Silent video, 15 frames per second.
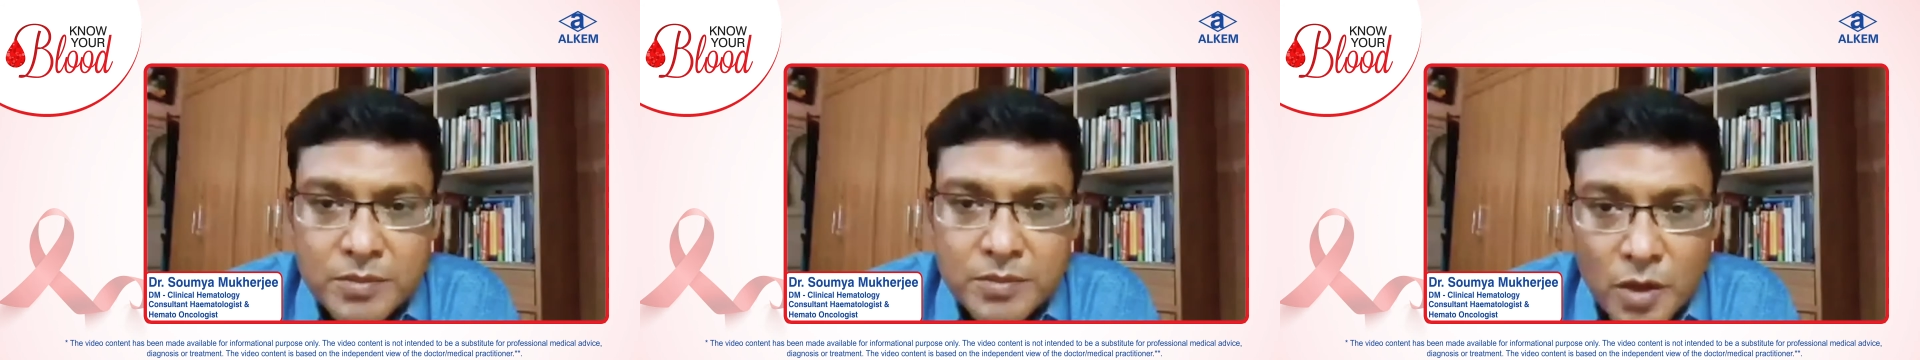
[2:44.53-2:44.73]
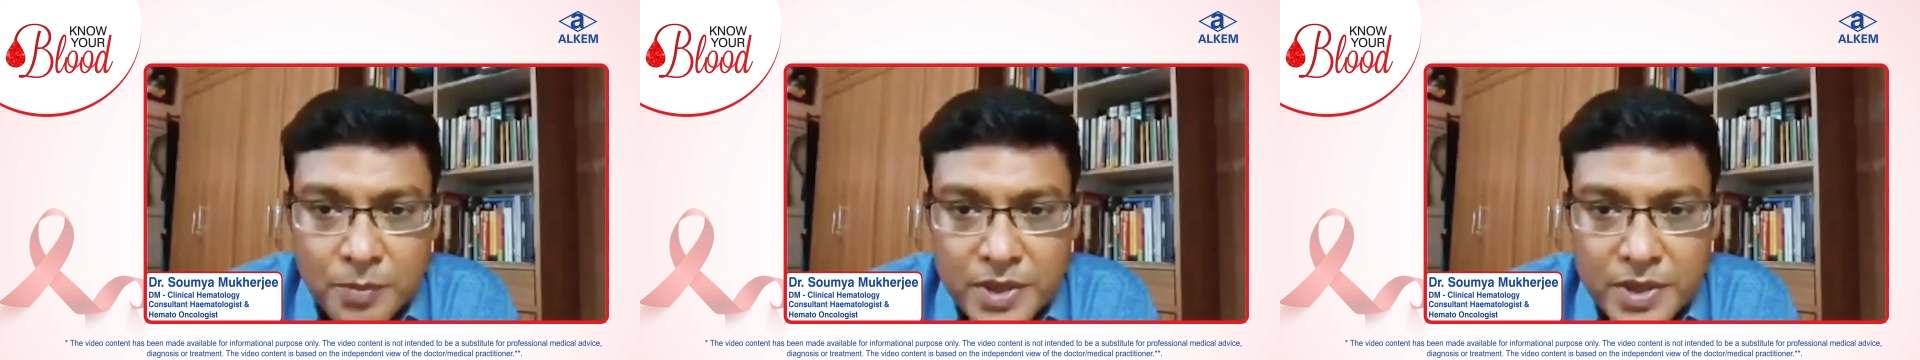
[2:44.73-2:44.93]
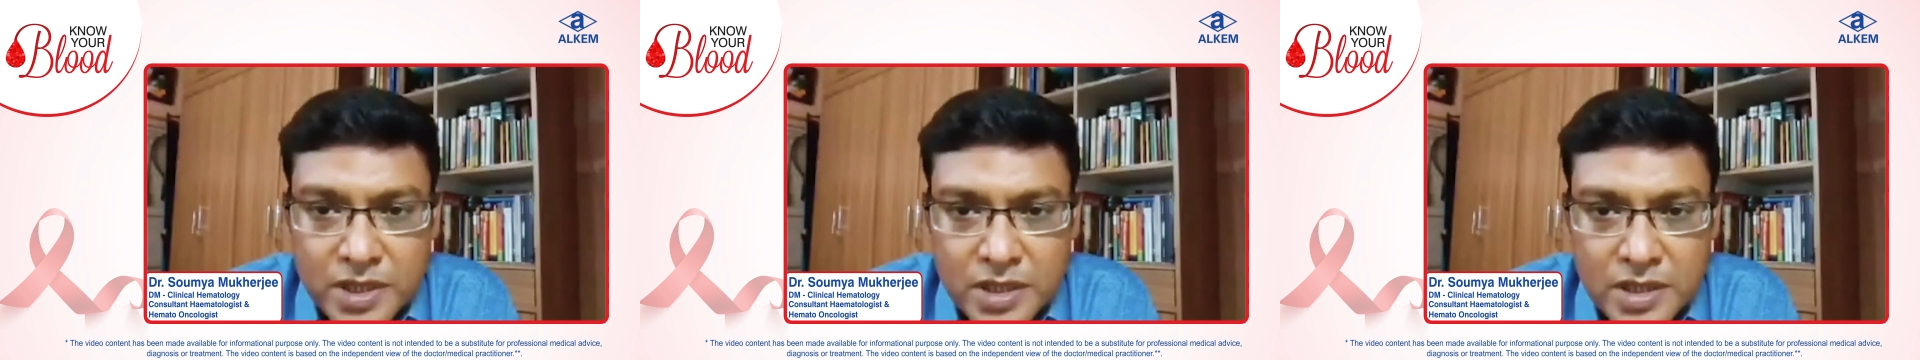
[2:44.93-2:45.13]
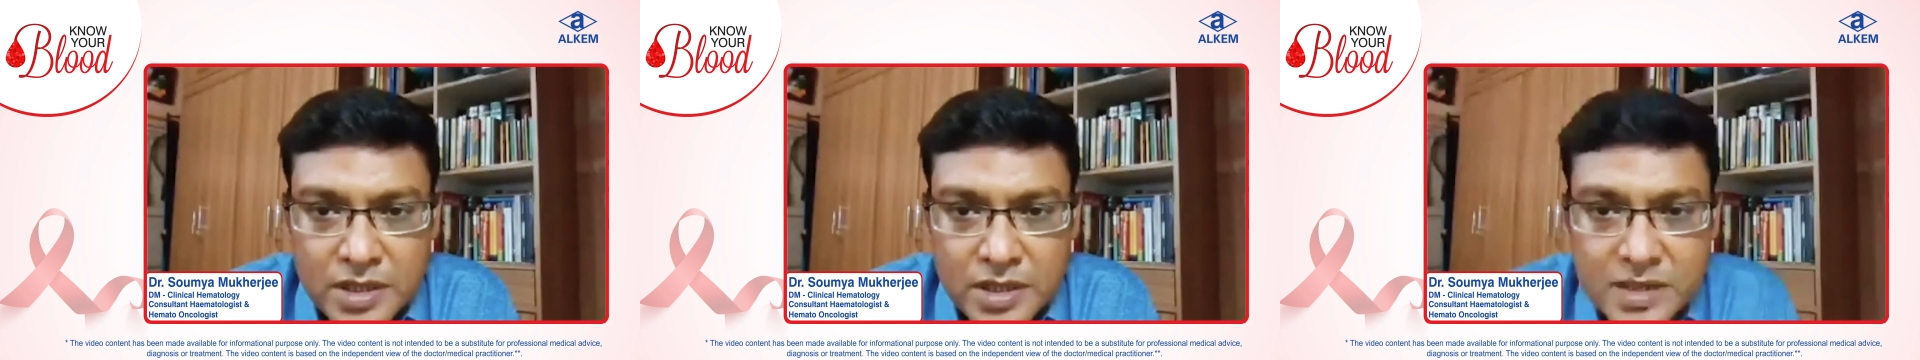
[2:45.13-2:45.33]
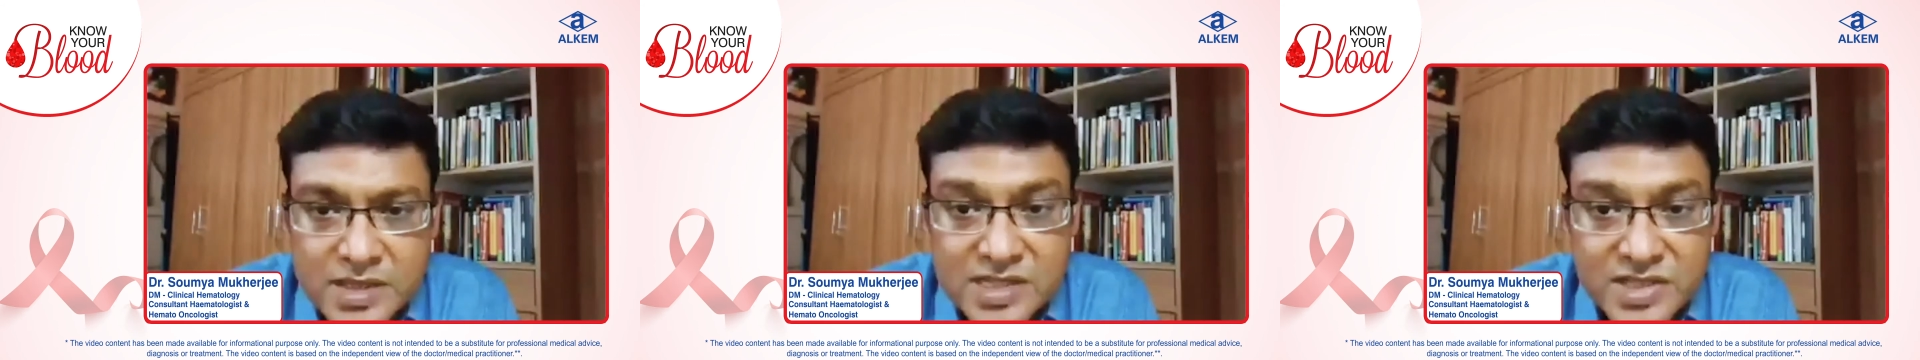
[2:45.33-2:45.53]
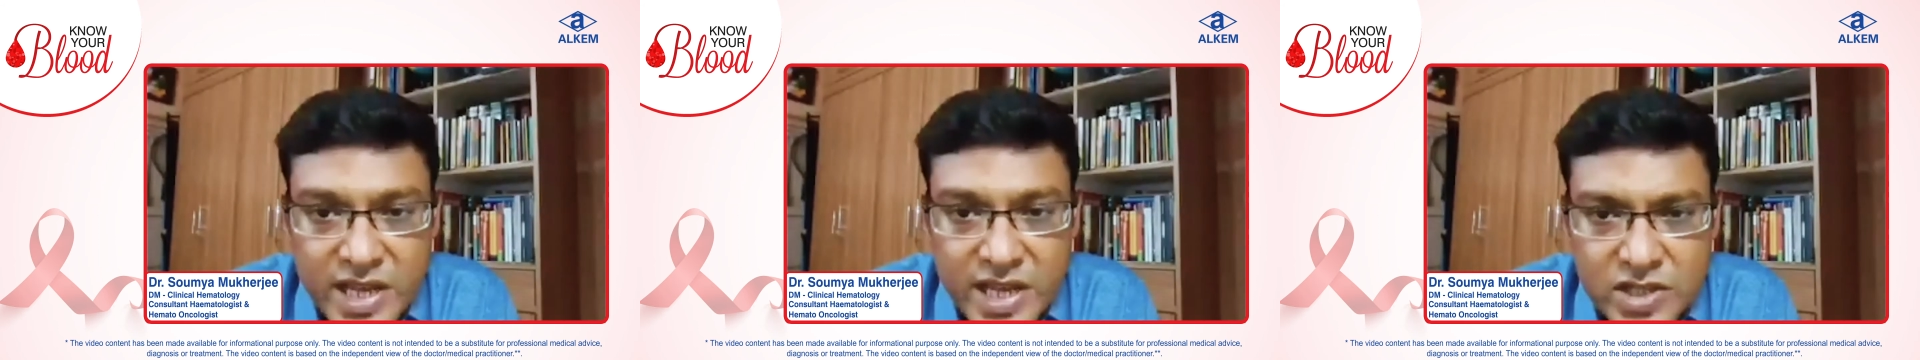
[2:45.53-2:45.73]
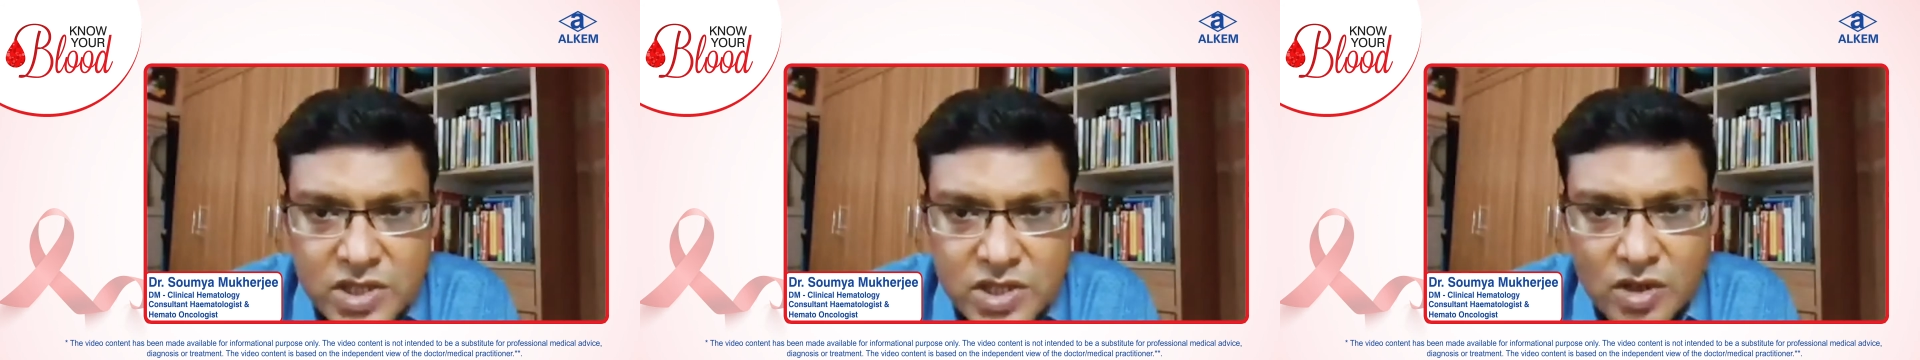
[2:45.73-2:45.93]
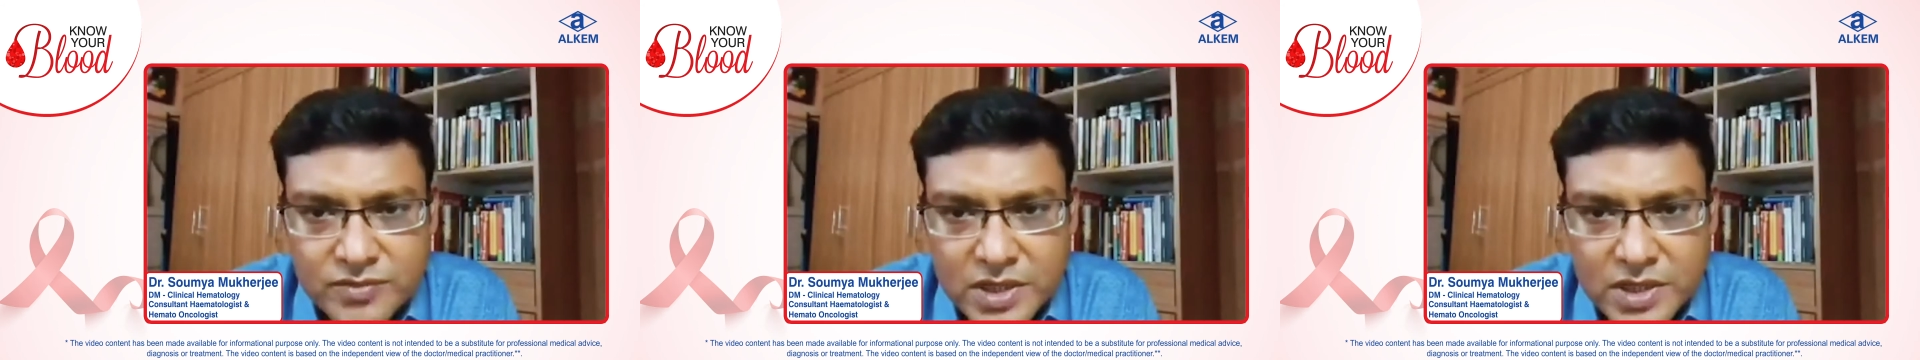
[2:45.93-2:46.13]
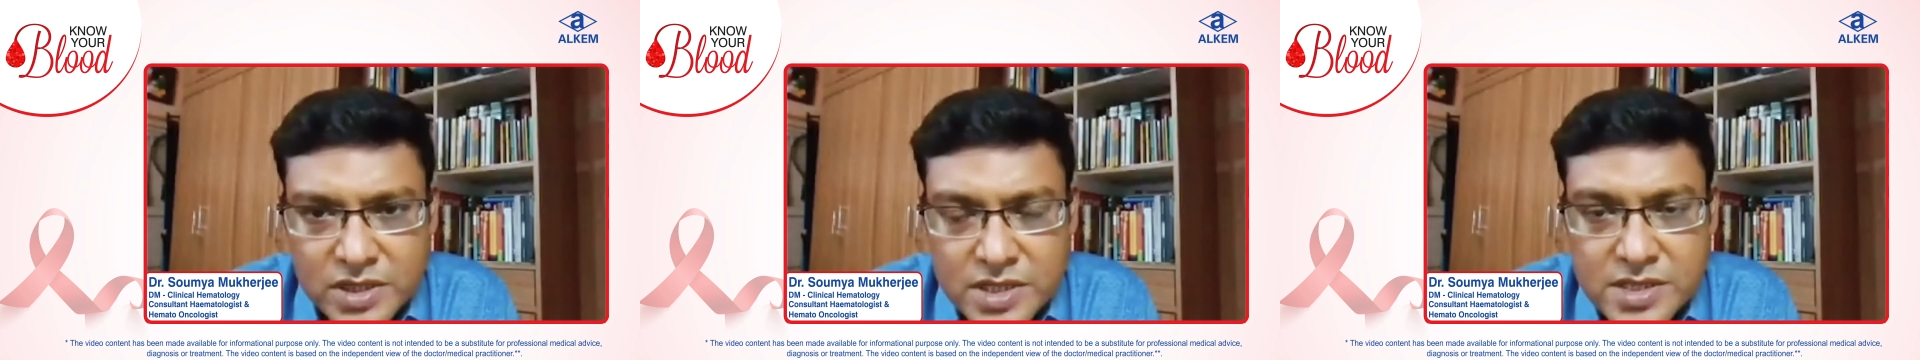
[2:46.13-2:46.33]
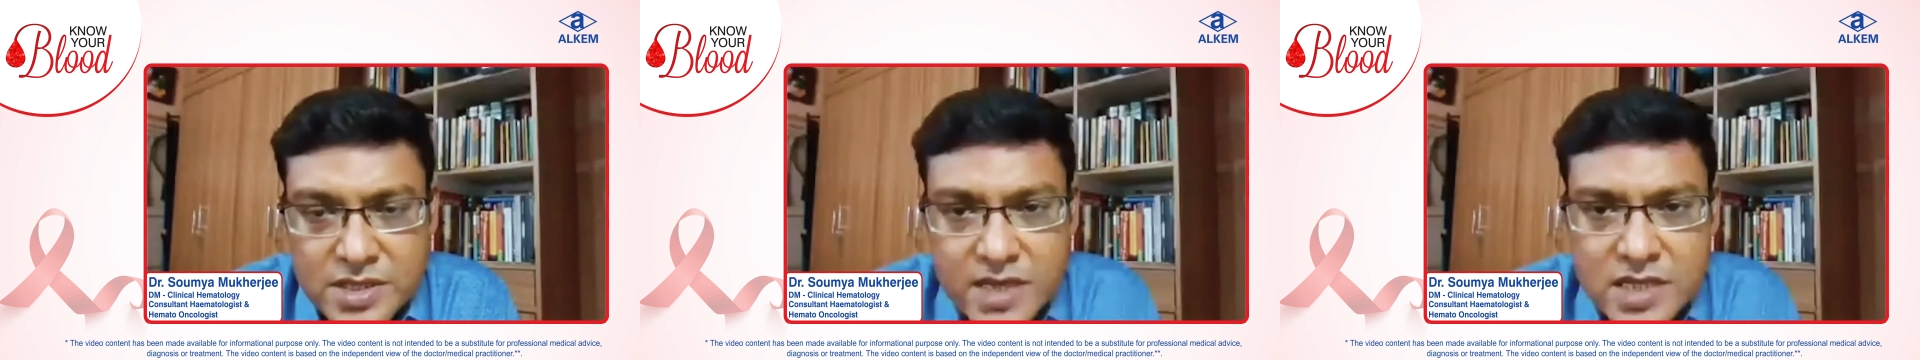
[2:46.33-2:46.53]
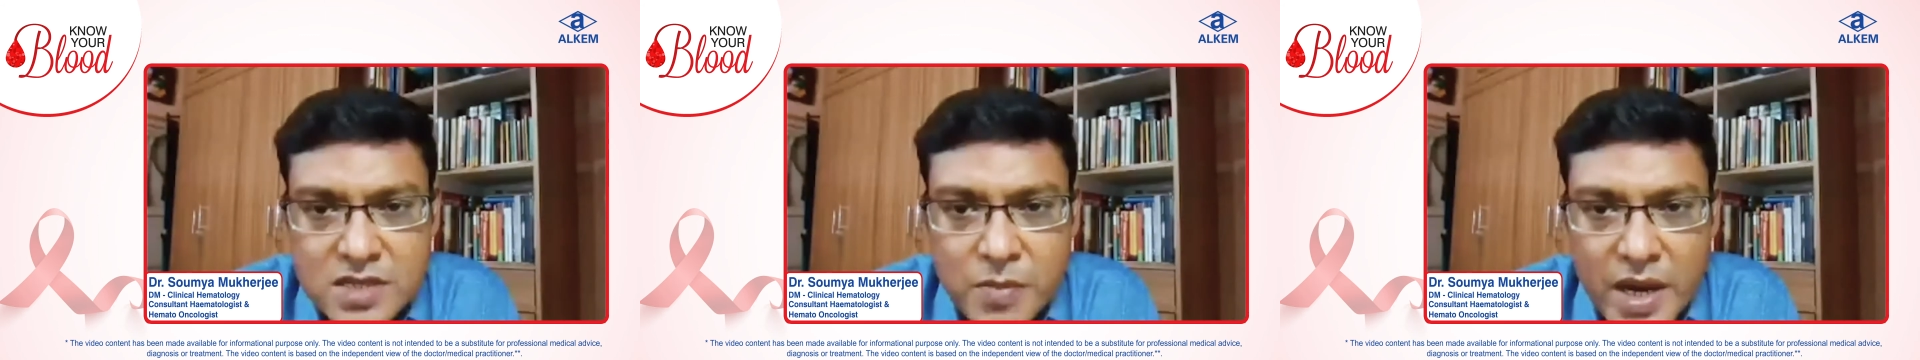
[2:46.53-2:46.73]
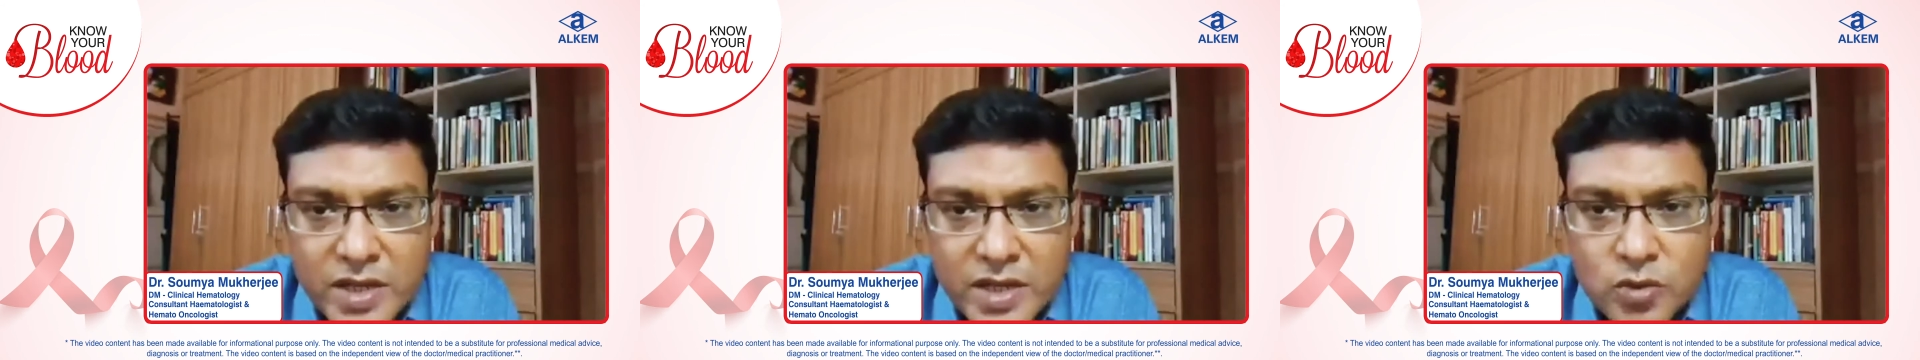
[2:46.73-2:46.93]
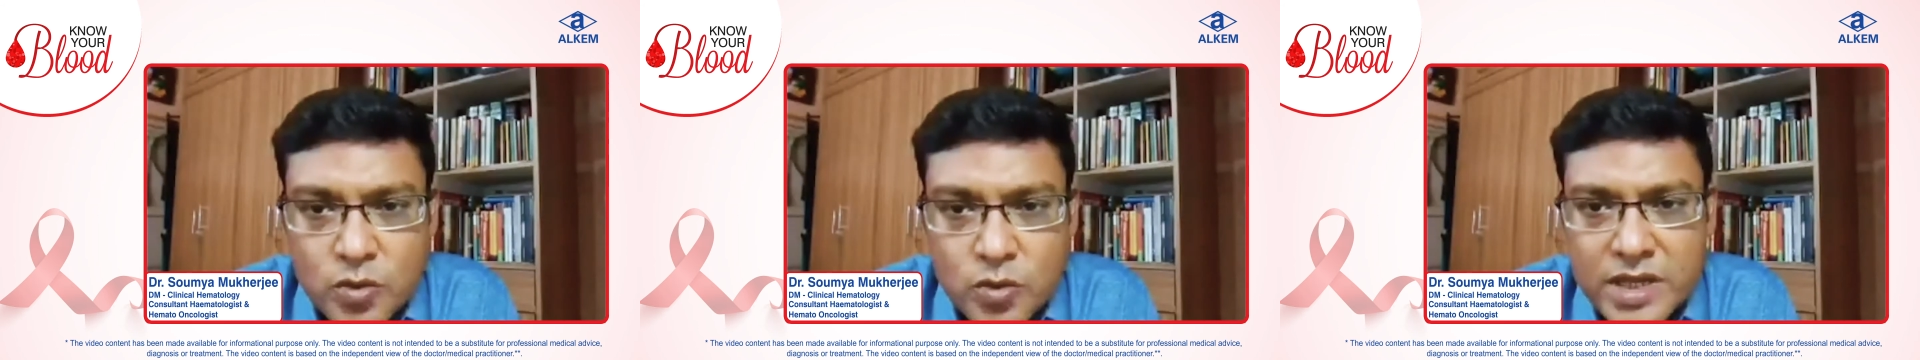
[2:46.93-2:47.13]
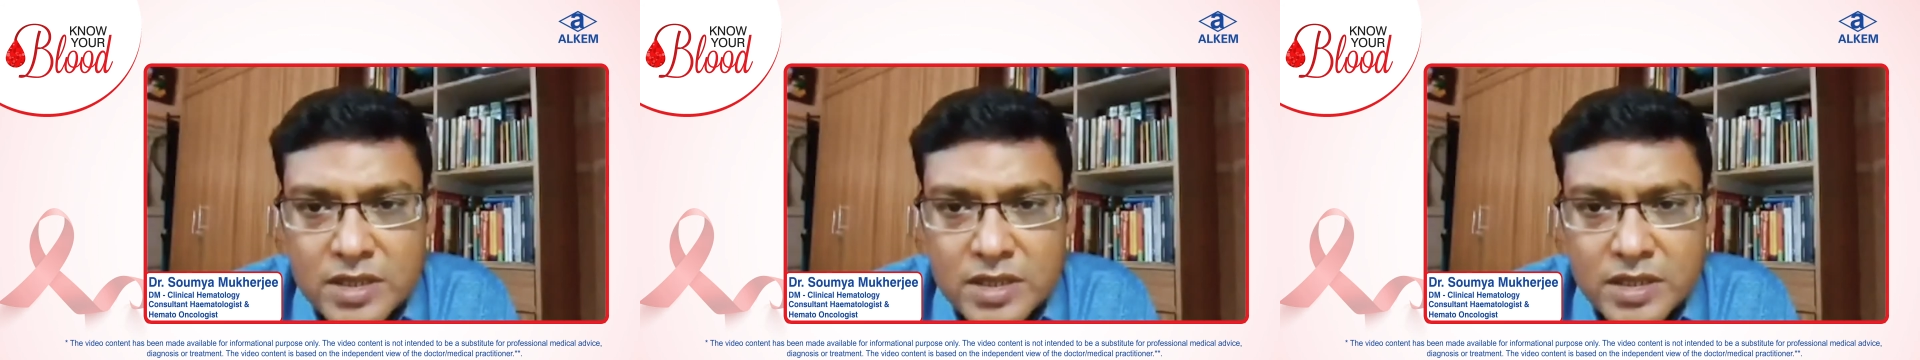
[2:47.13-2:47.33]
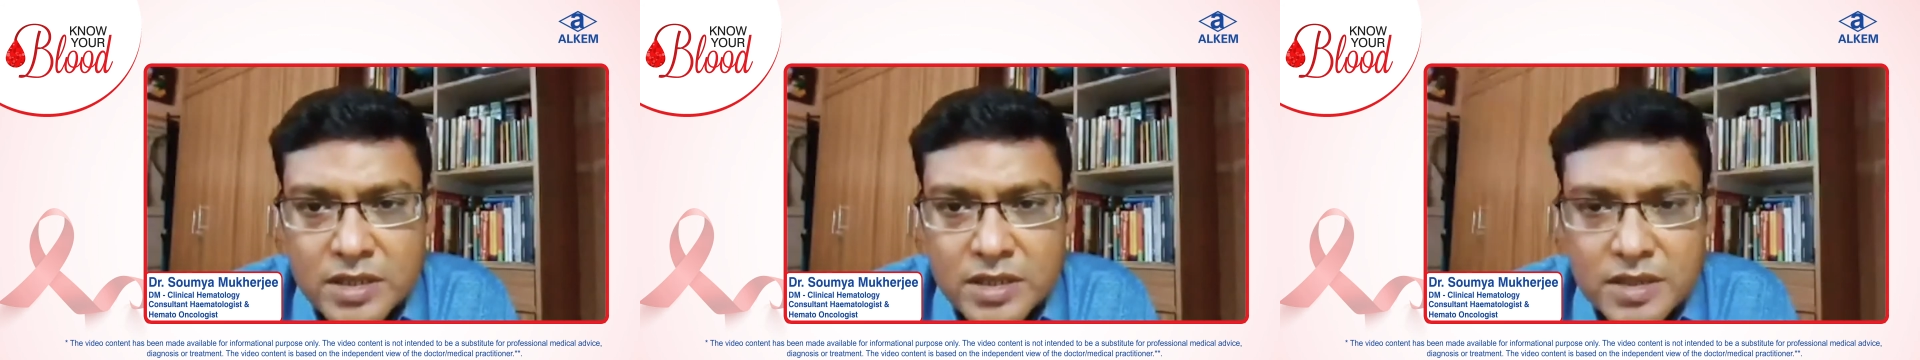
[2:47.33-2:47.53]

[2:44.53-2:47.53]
proper staging of the disease by doing